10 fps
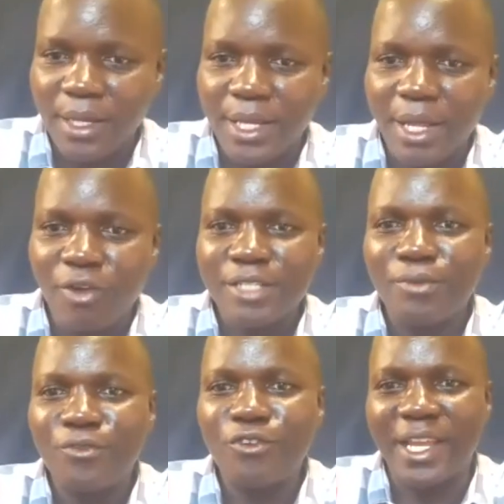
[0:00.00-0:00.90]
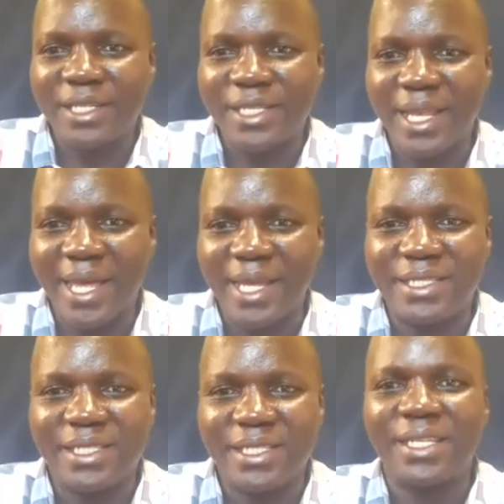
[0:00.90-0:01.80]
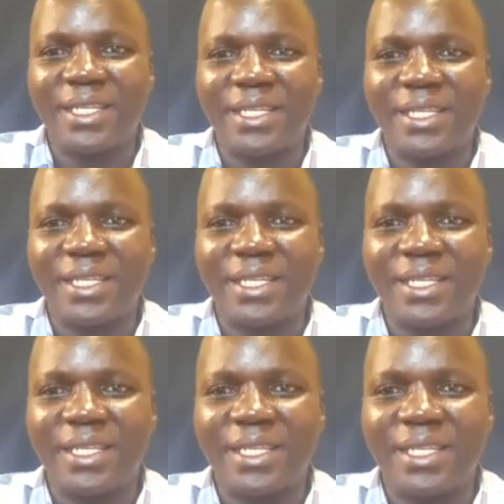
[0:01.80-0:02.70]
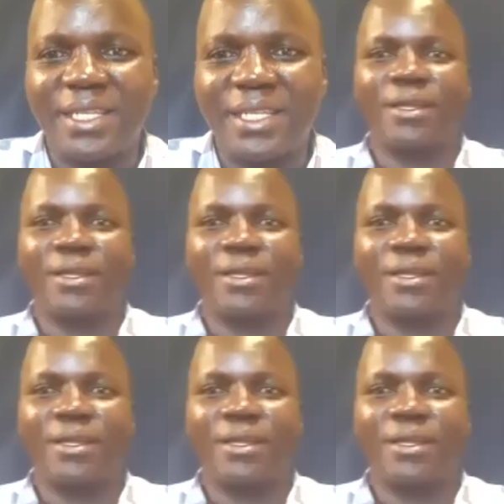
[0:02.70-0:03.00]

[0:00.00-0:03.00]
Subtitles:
Now let's move to the next slide. That